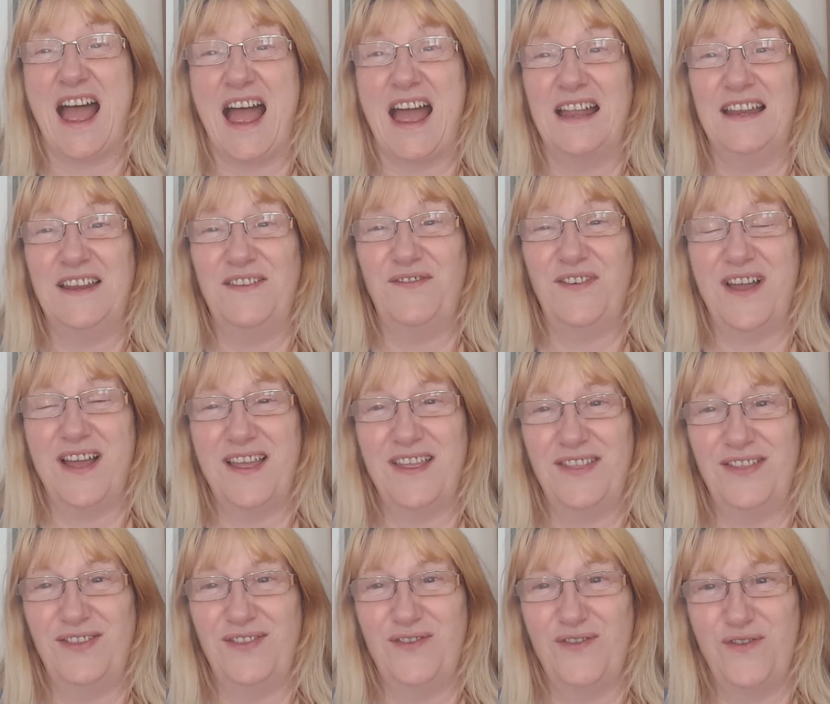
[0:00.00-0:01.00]
And if I
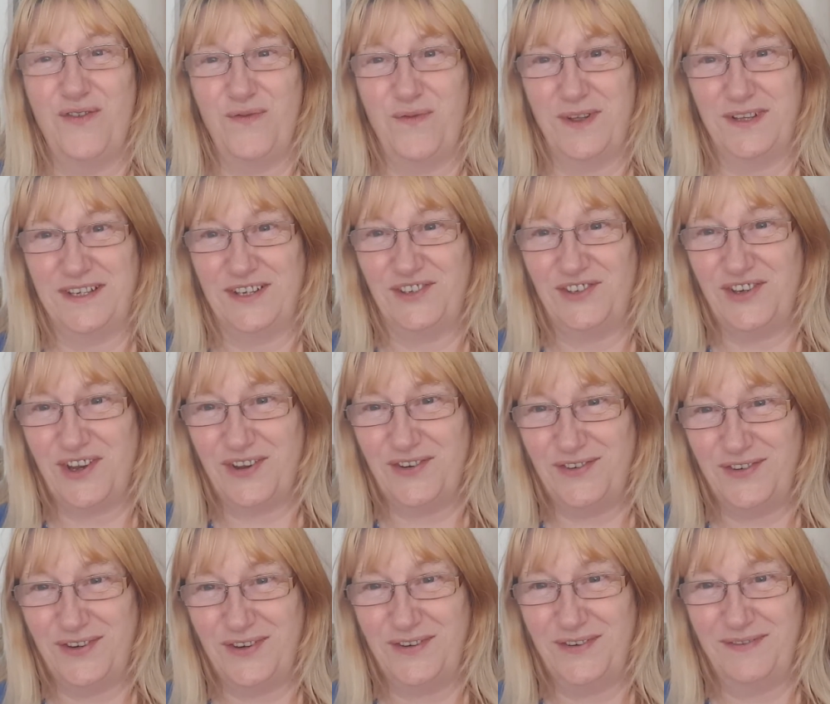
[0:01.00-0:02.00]
thought what I
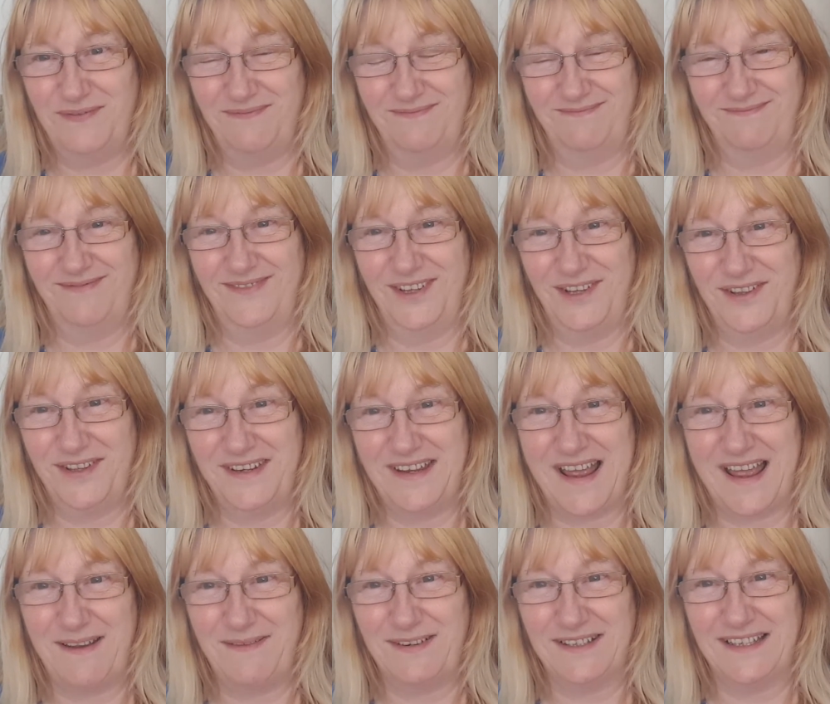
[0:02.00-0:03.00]
showed you the other
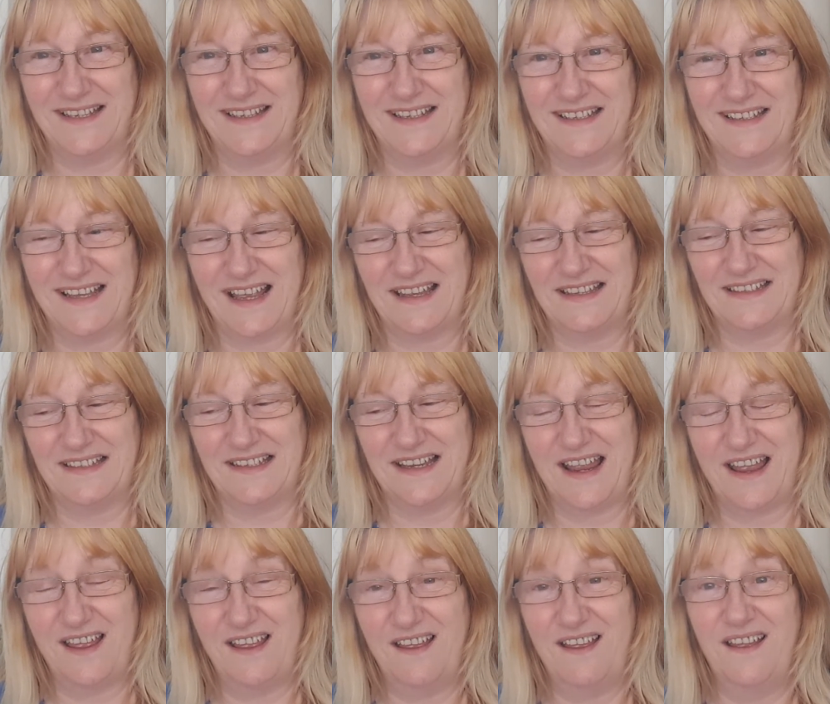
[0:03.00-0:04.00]
day was a
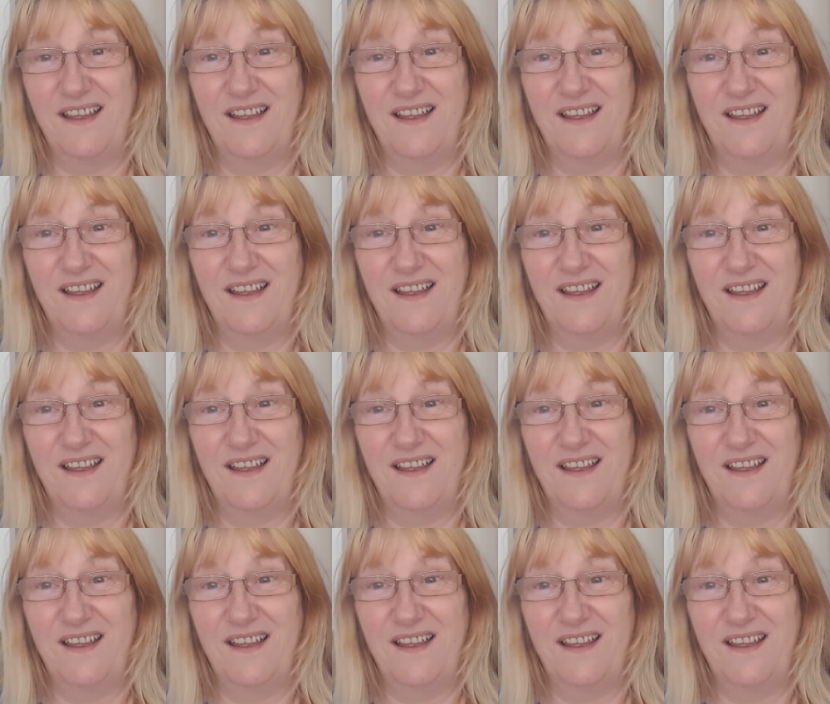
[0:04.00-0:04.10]
disaster,